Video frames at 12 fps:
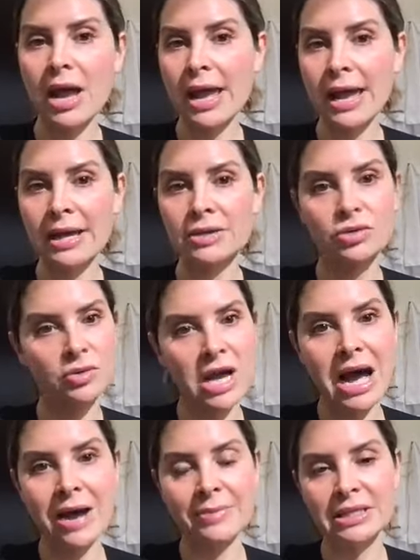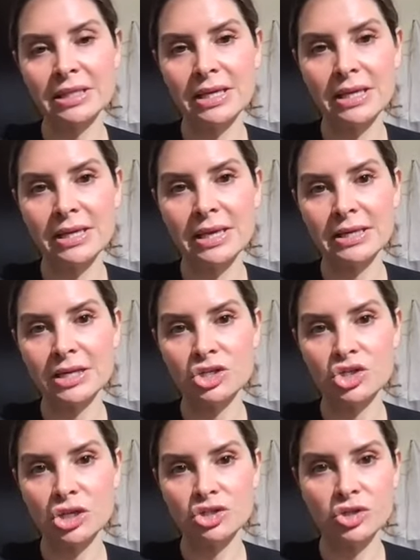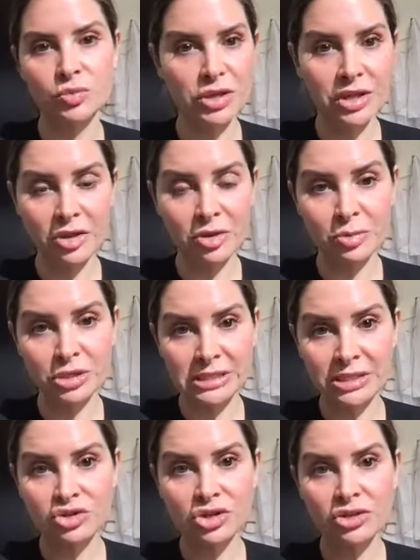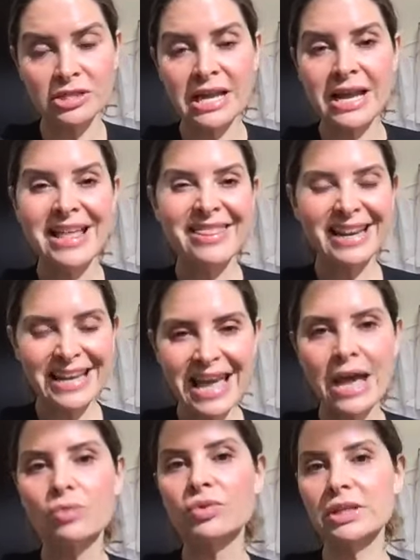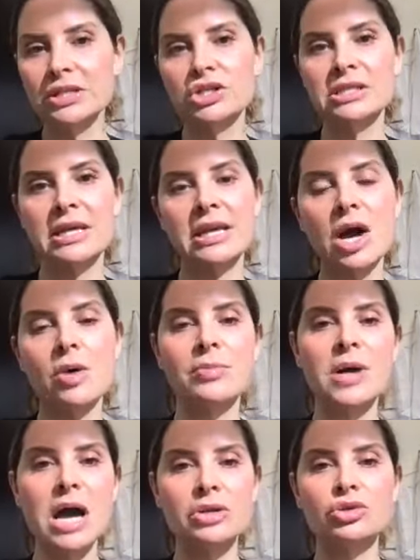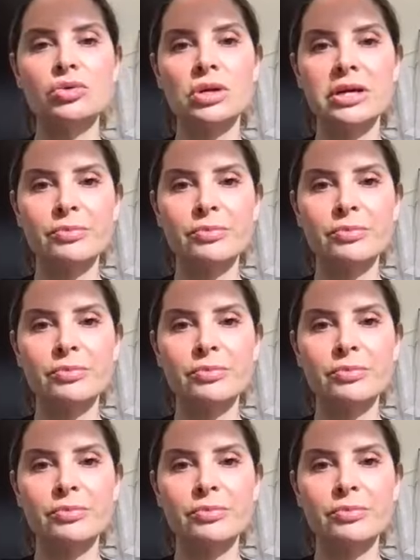and commonly in conjunction with other procedures that, again, really just can help contour,